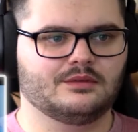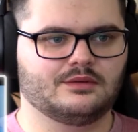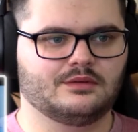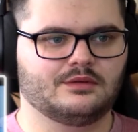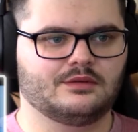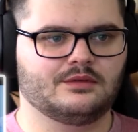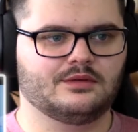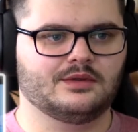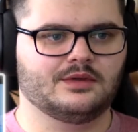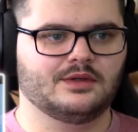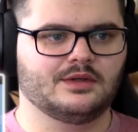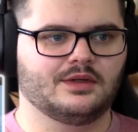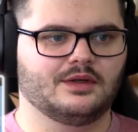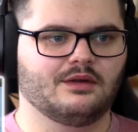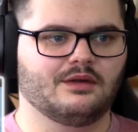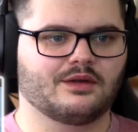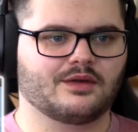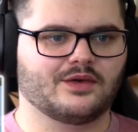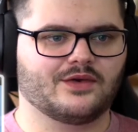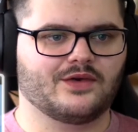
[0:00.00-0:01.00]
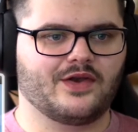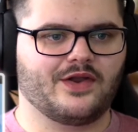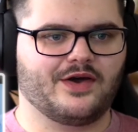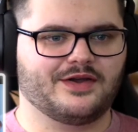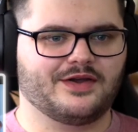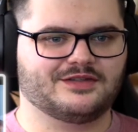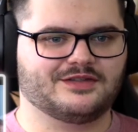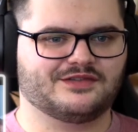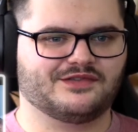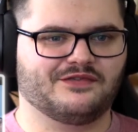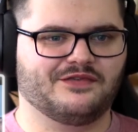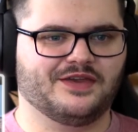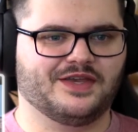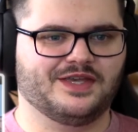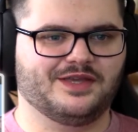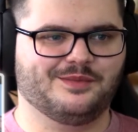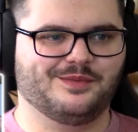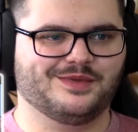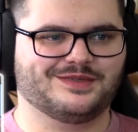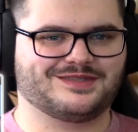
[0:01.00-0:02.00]
Got a nice
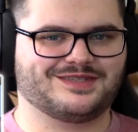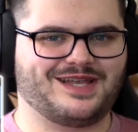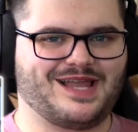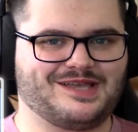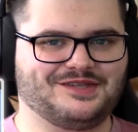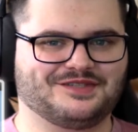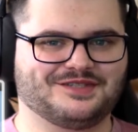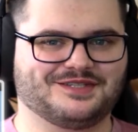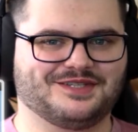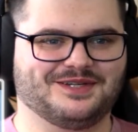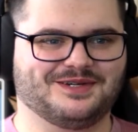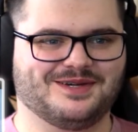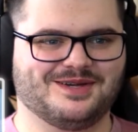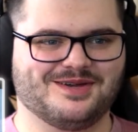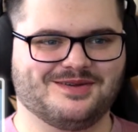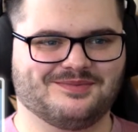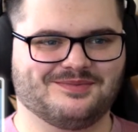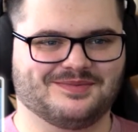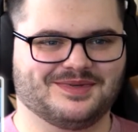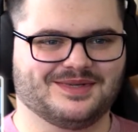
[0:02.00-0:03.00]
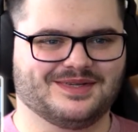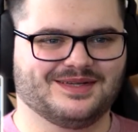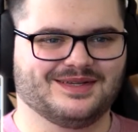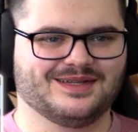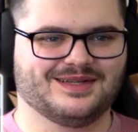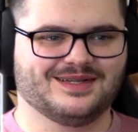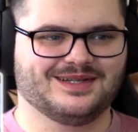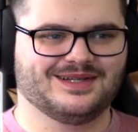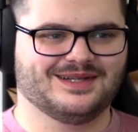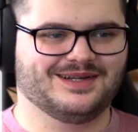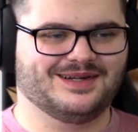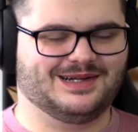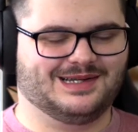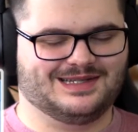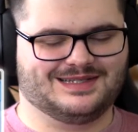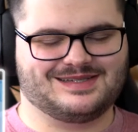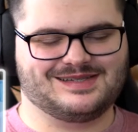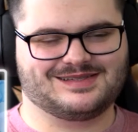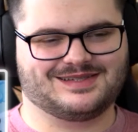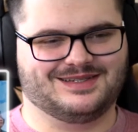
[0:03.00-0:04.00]
theme as last time. Oh,
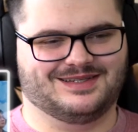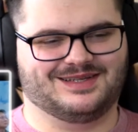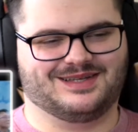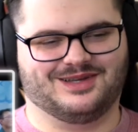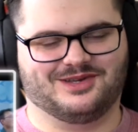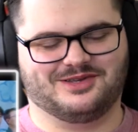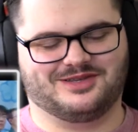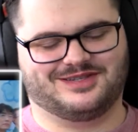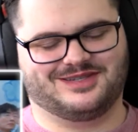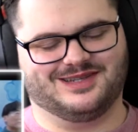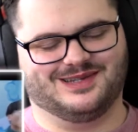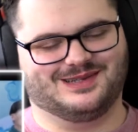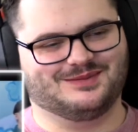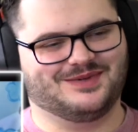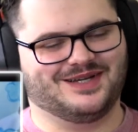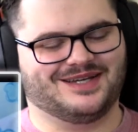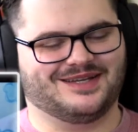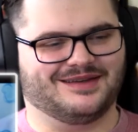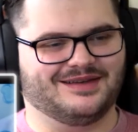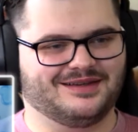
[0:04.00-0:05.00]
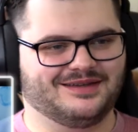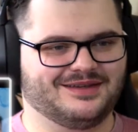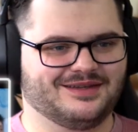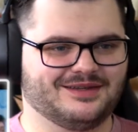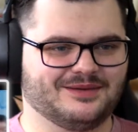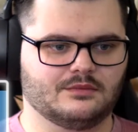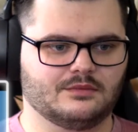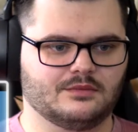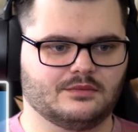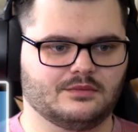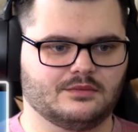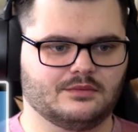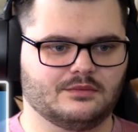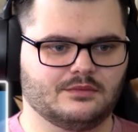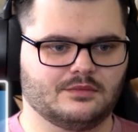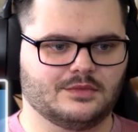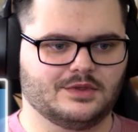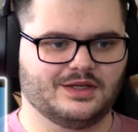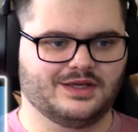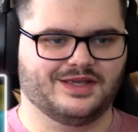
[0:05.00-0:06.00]
this is gonna go so badly.
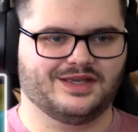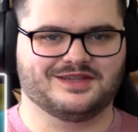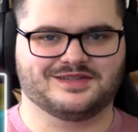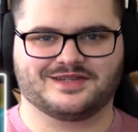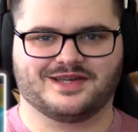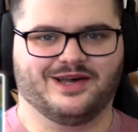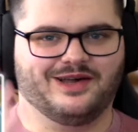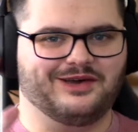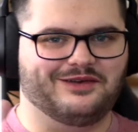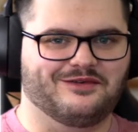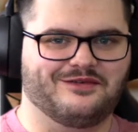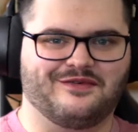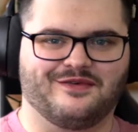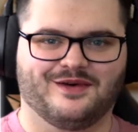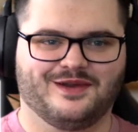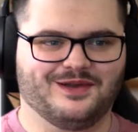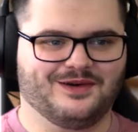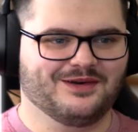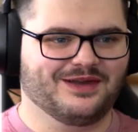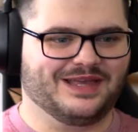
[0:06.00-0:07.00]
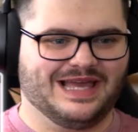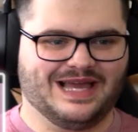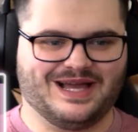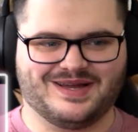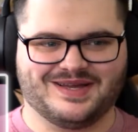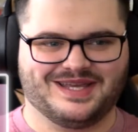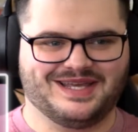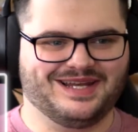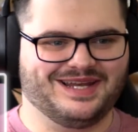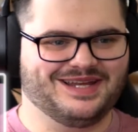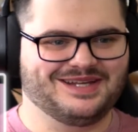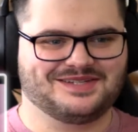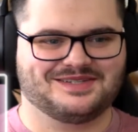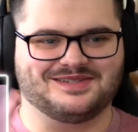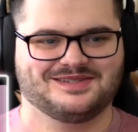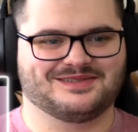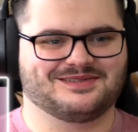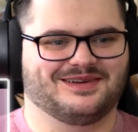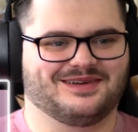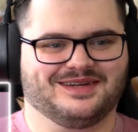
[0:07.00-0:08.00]
He is going full on
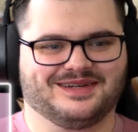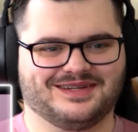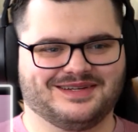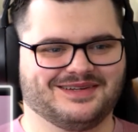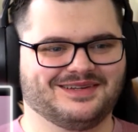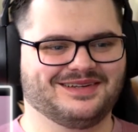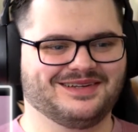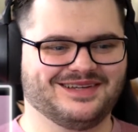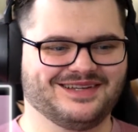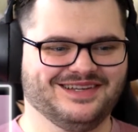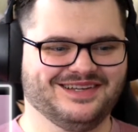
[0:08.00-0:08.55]
calculations right now.